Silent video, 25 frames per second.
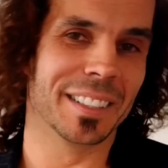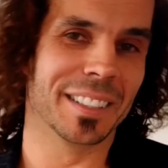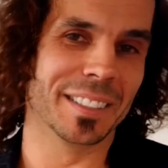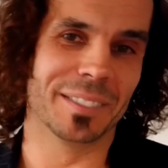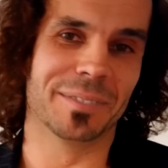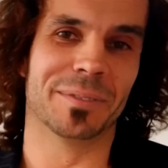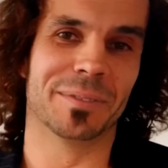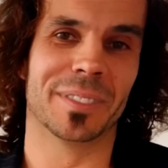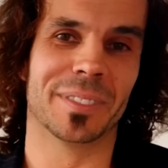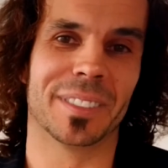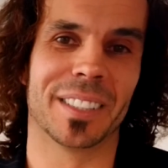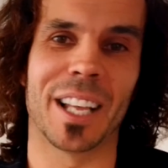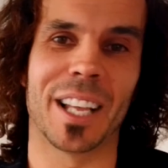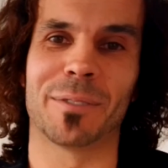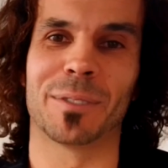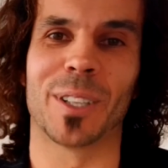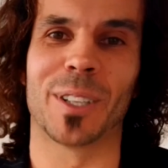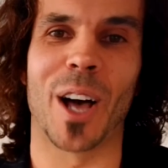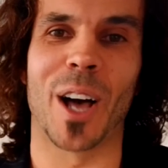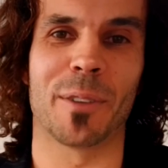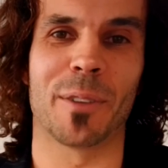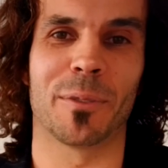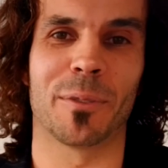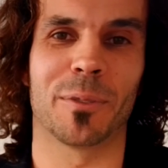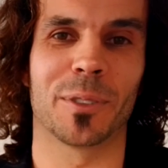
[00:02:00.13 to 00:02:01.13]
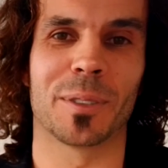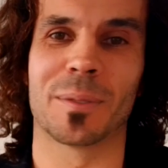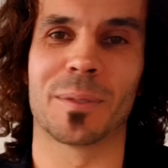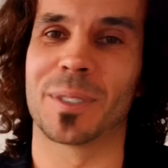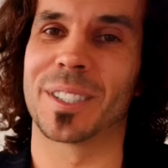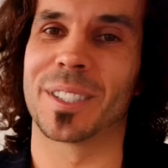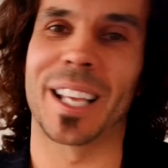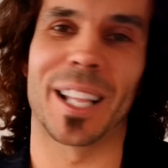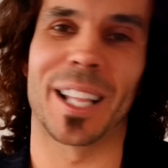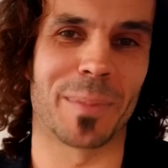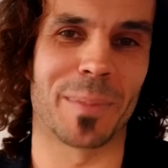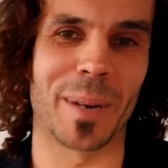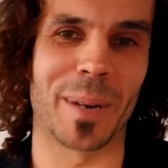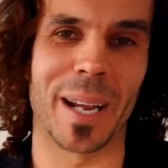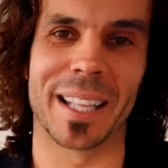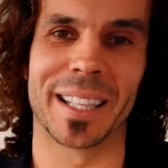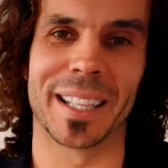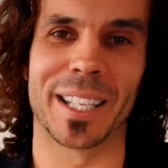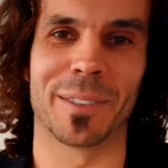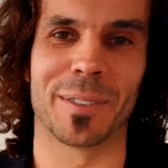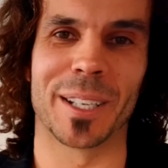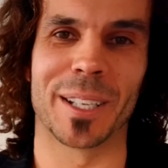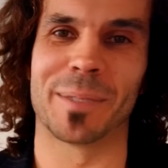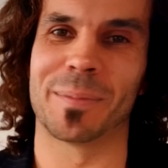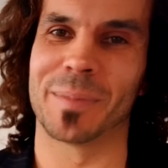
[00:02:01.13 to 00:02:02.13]
love life, celebrate
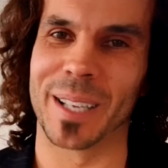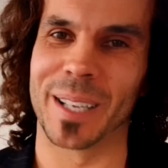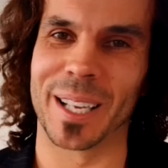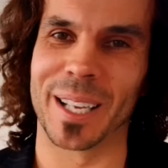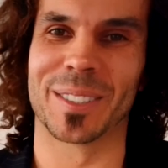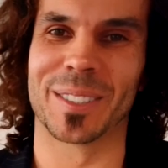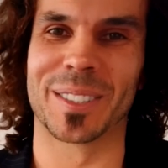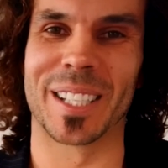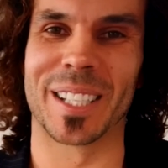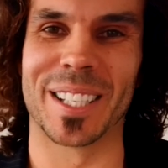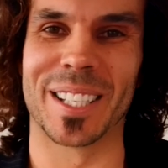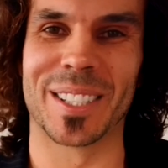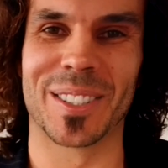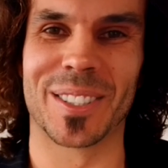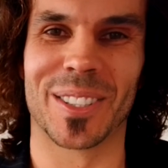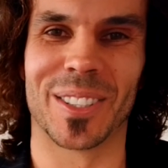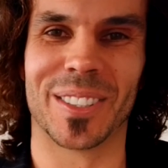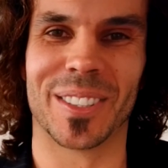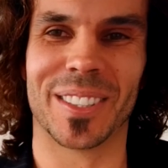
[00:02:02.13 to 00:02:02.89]
living, and I'll see you soon.